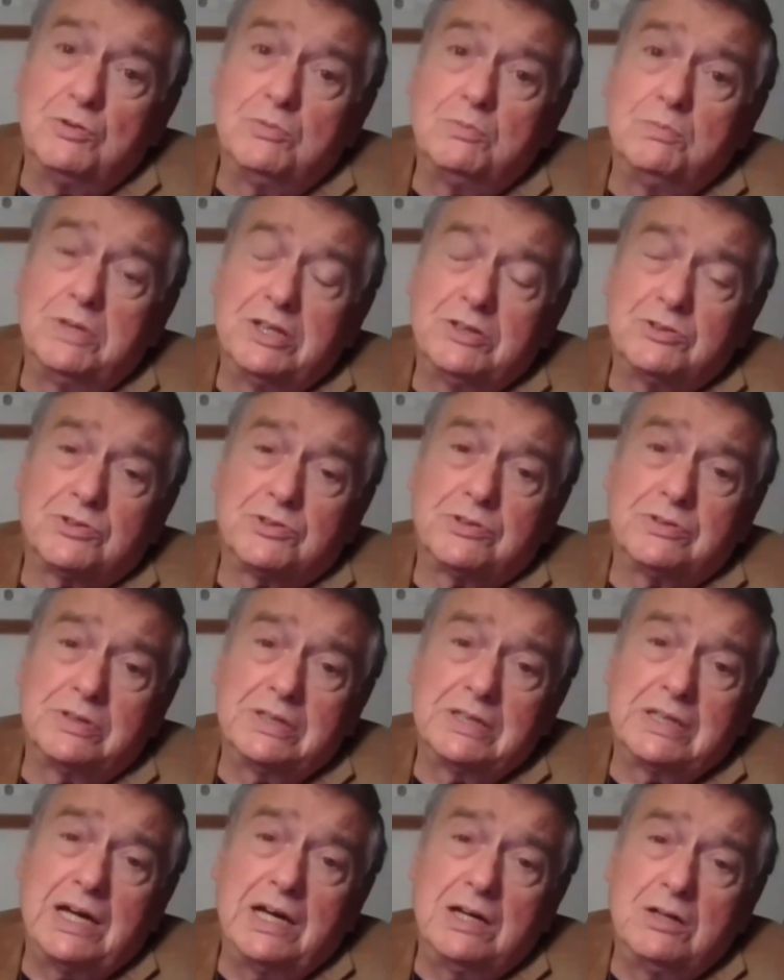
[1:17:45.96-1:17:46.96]
no
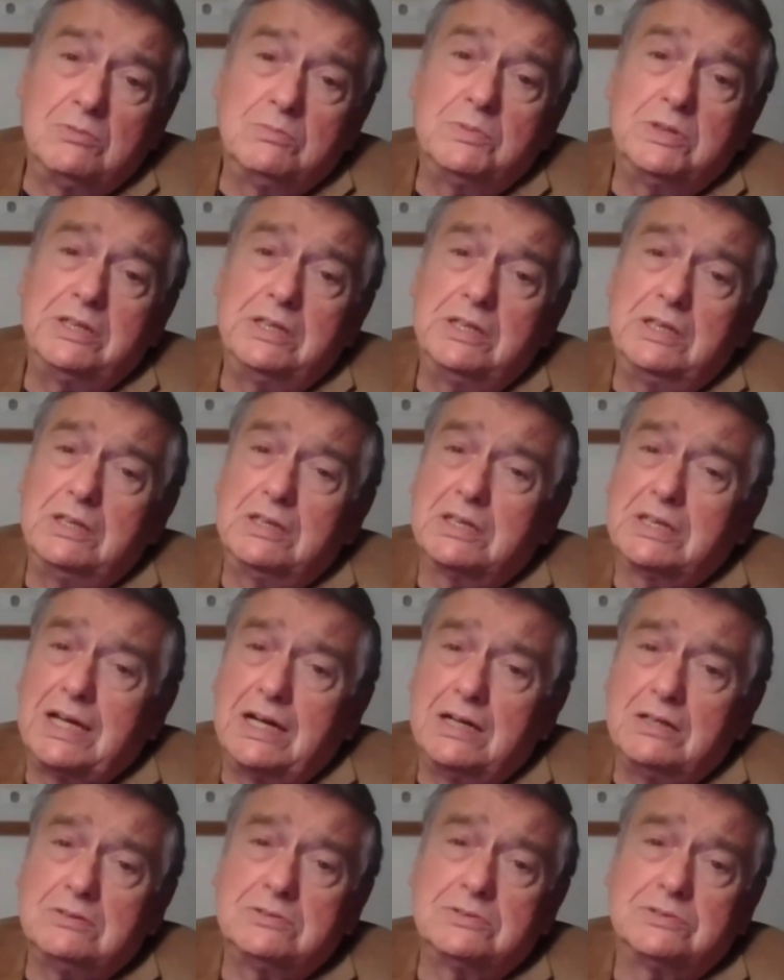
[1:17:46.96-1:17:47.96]
measuring how many
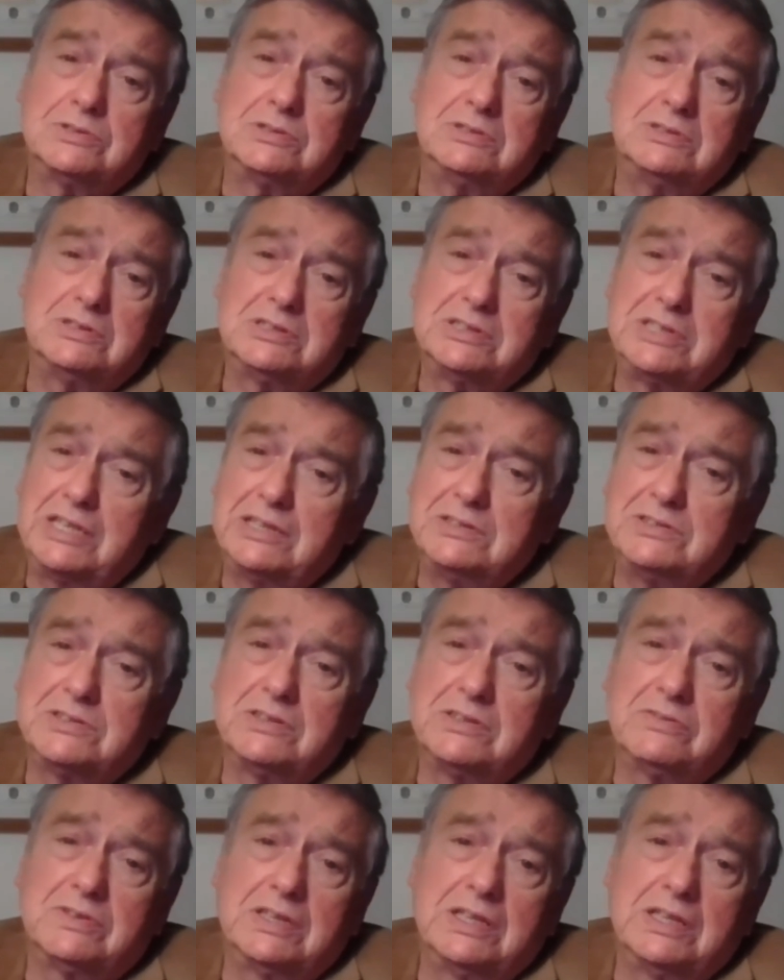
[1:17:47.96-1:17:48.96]
thousands,
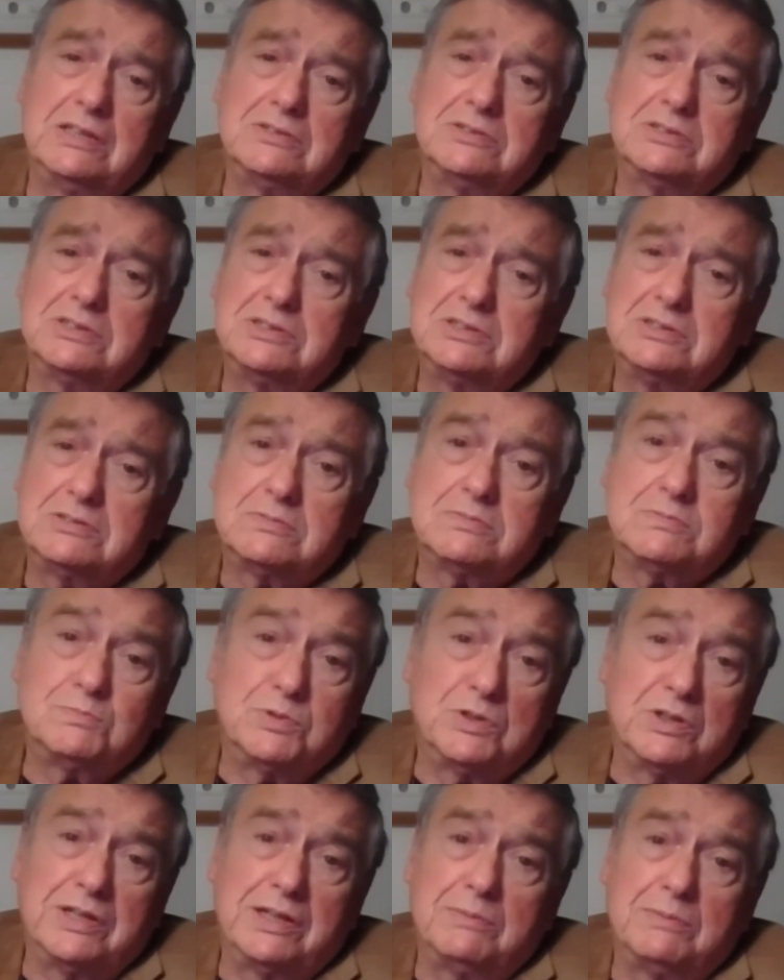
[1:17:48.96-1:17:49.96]
tens of thousands,
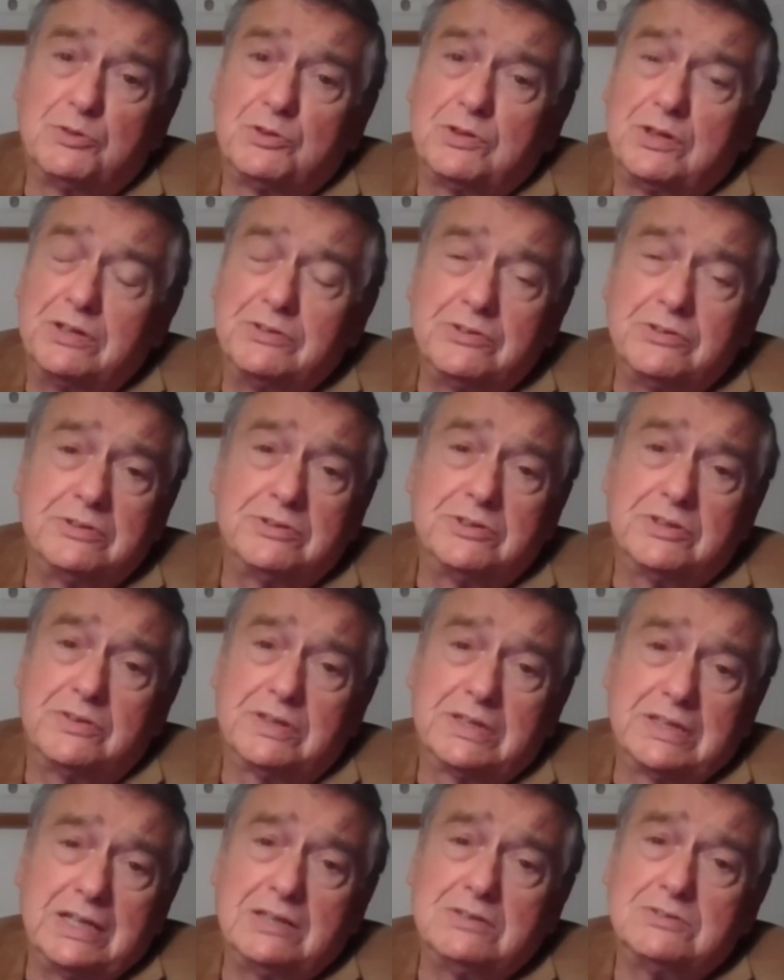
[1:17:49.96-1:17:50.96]
perhaps hundreds
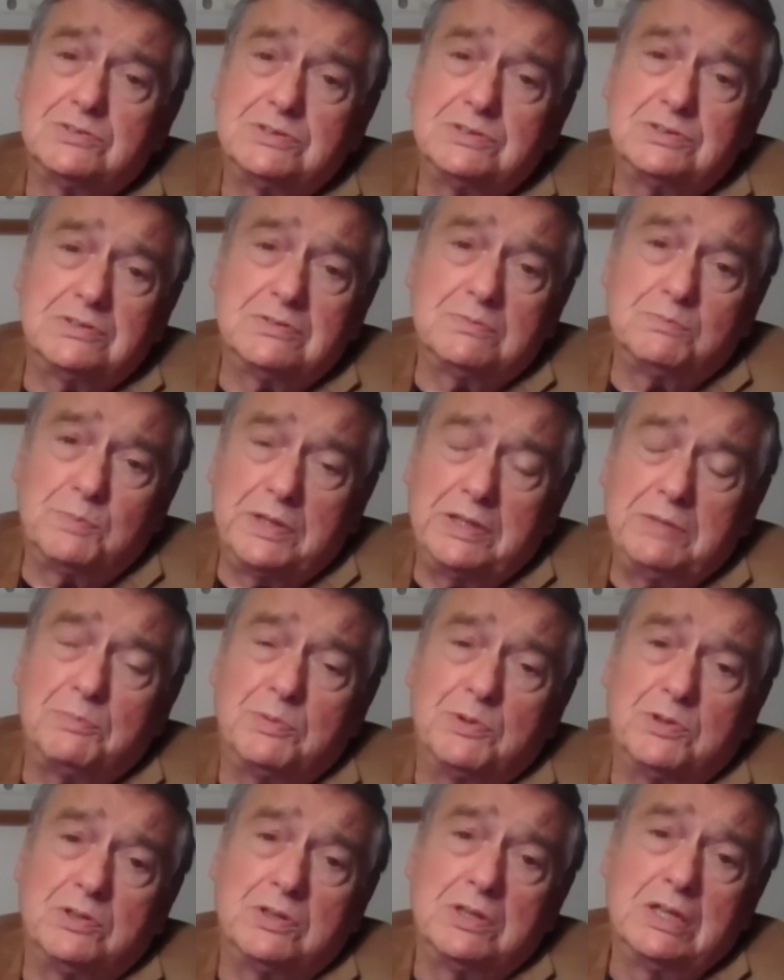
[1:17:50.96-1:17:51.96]
of thousands of
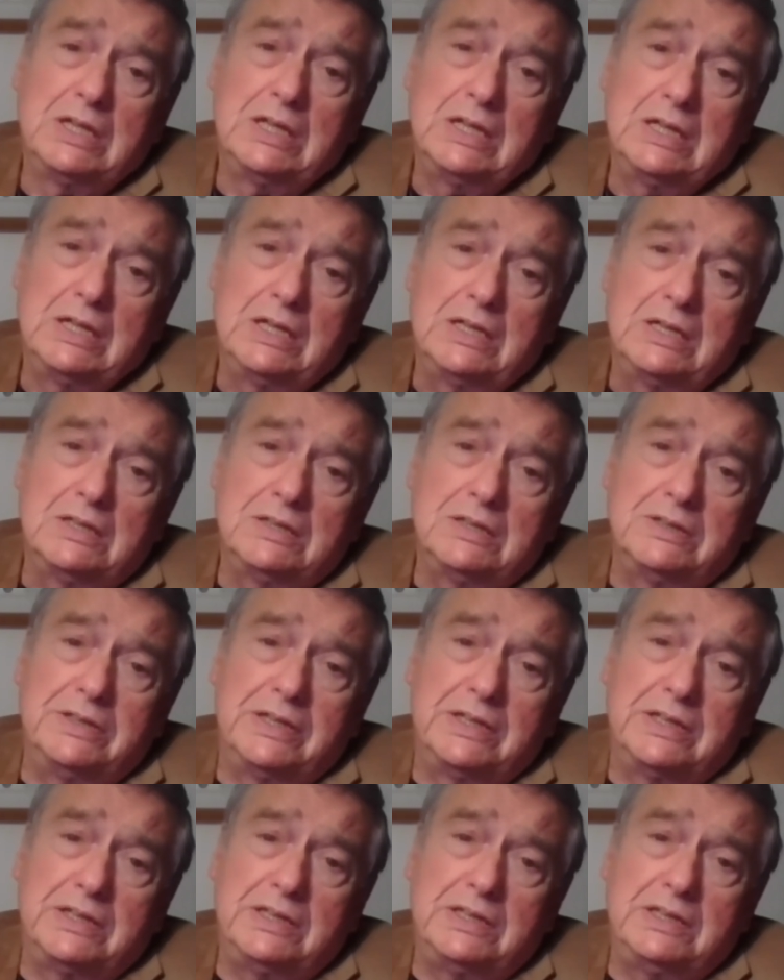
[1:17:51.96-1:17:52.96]
people
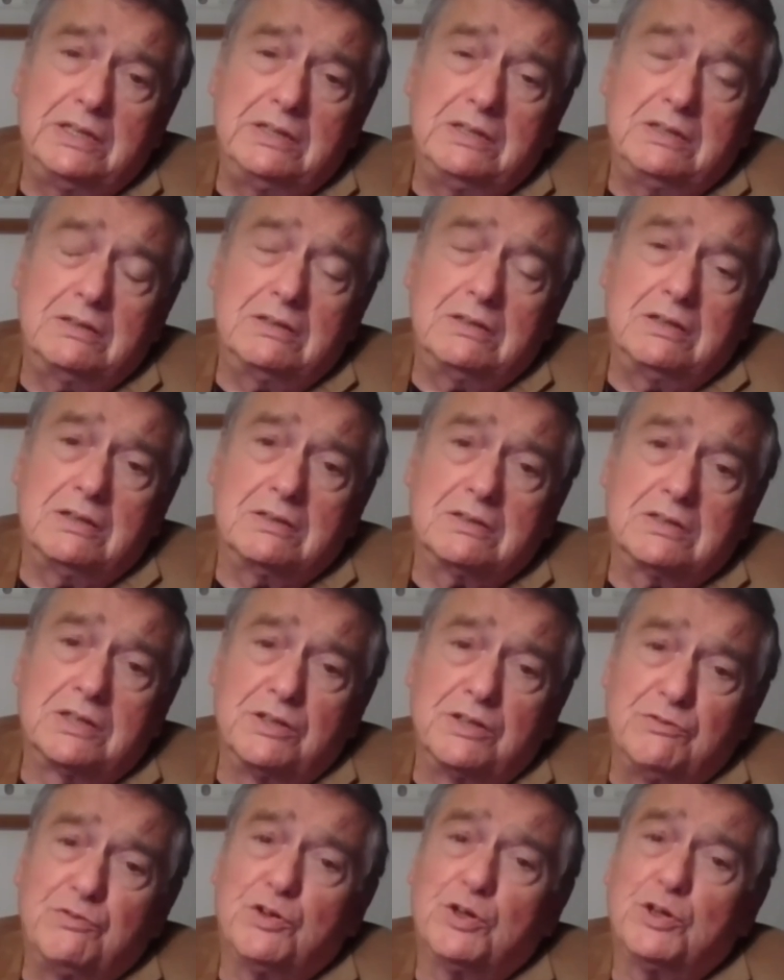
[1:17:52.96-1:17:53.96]
that he
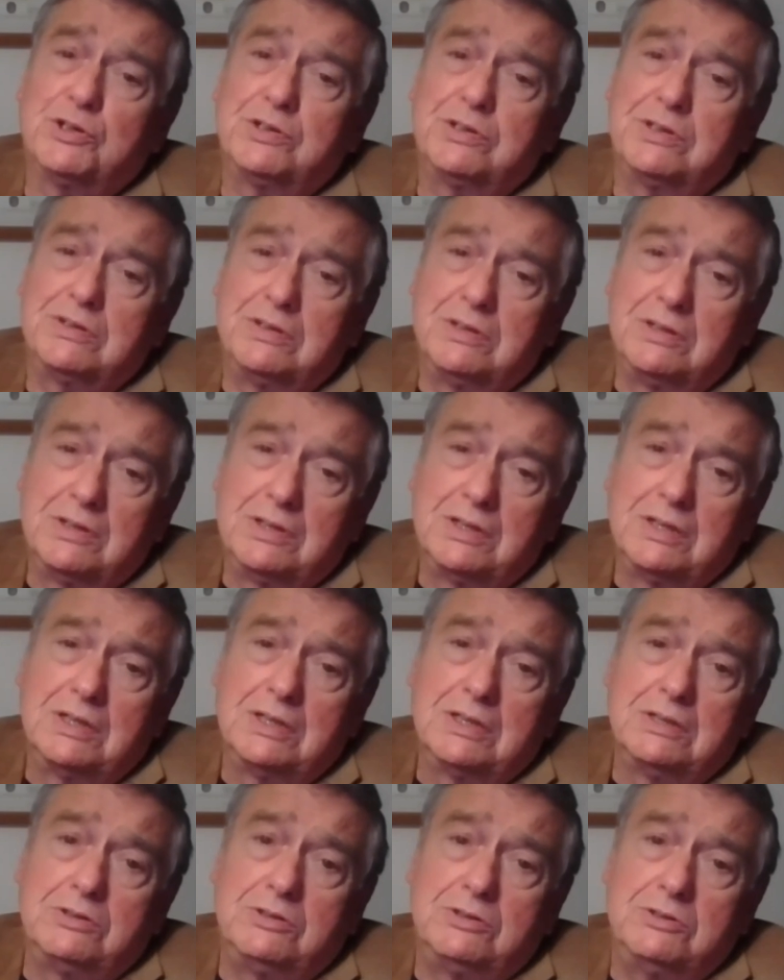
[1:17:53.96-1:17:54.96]
converted
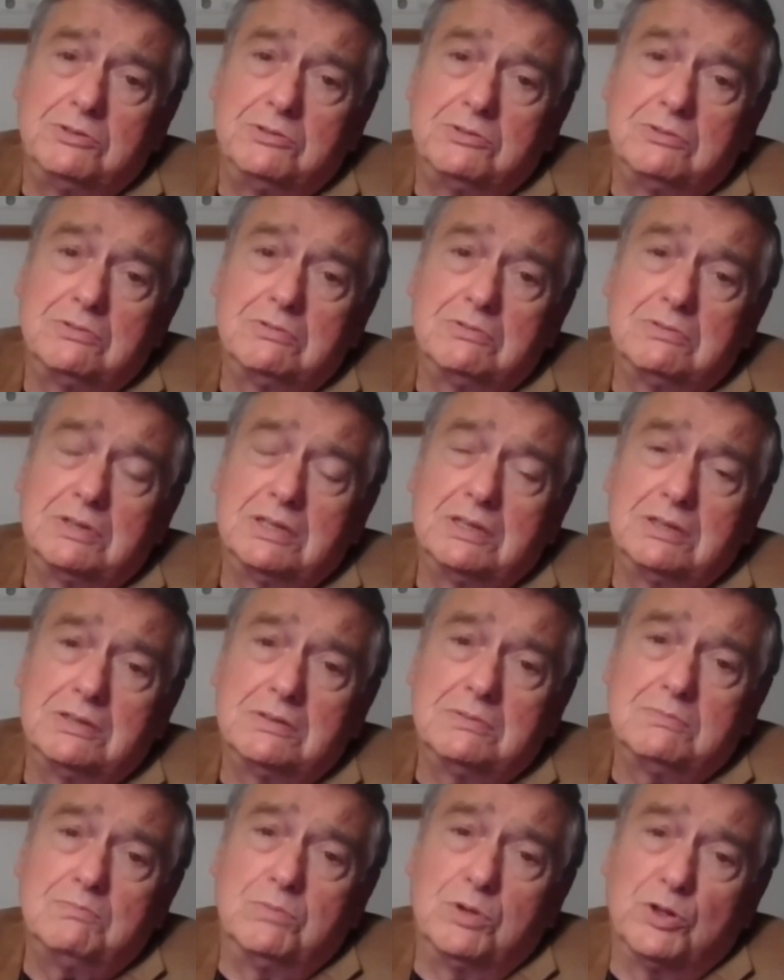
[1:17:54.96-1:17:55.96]
to
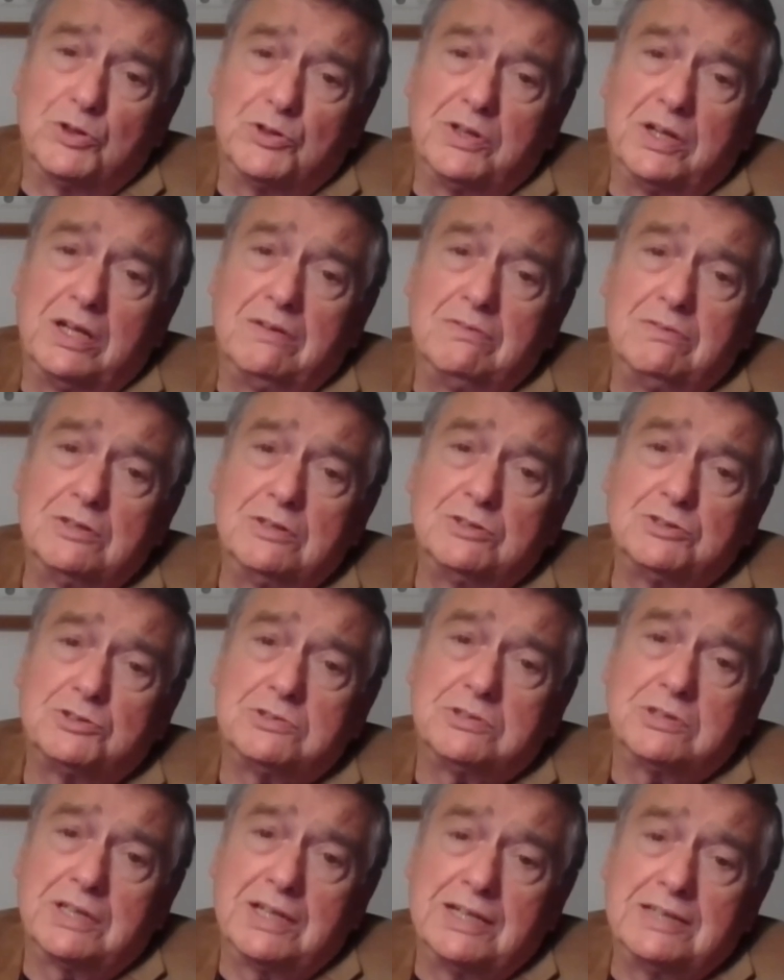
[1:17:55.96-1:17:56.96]
bird lovers,
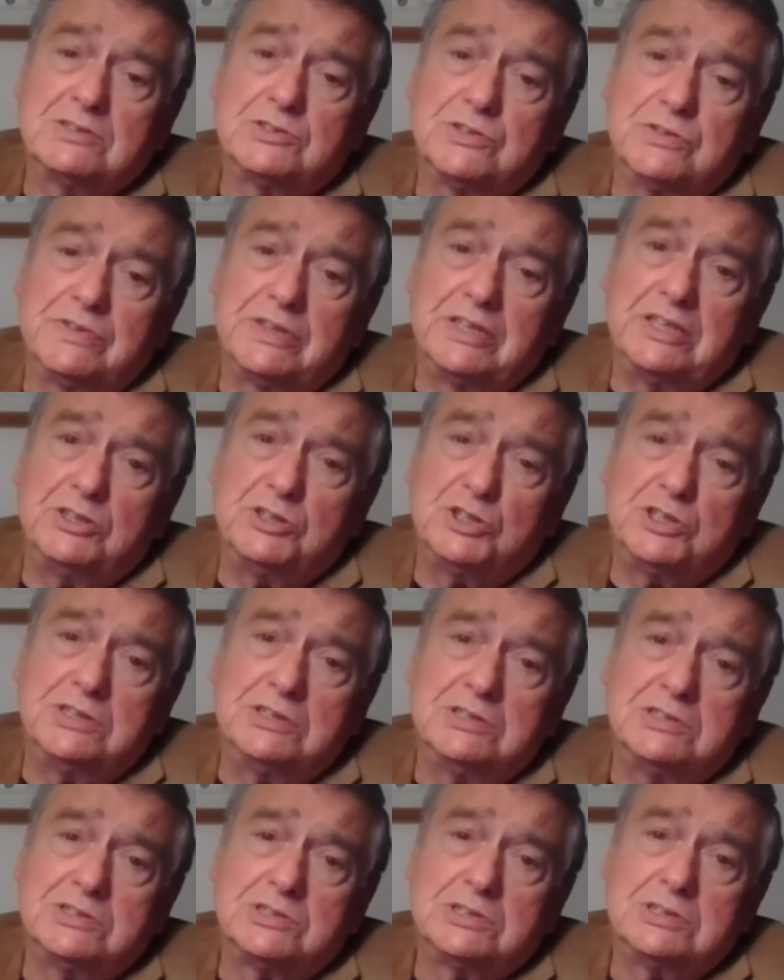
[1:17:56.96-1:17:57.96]
to
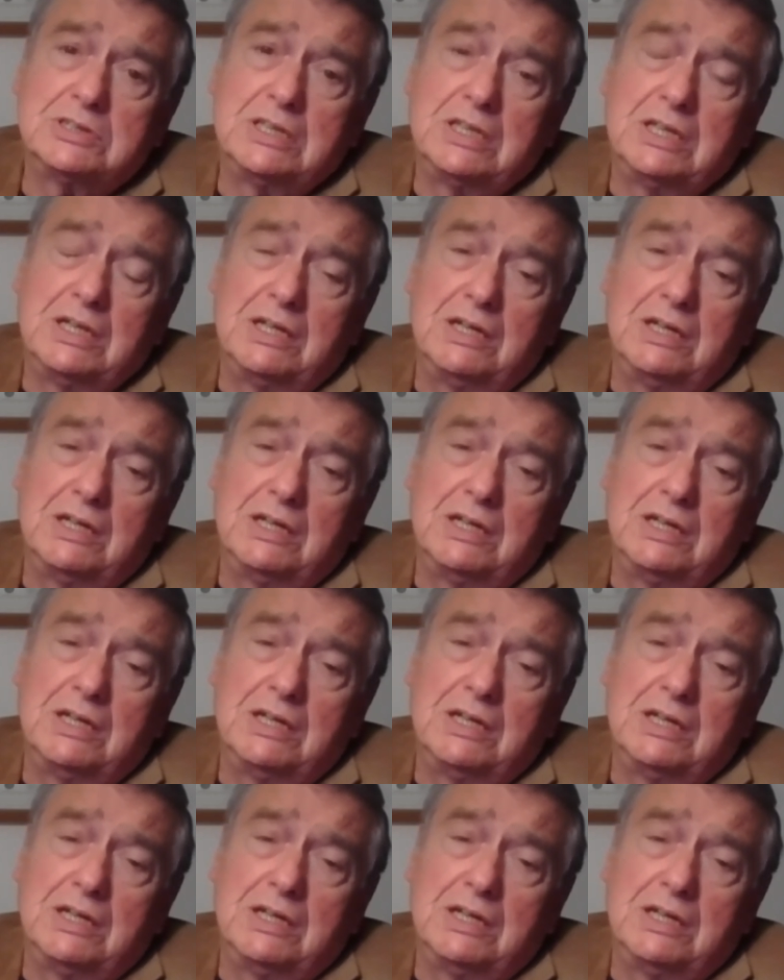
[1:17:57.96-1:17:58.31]
conservationists.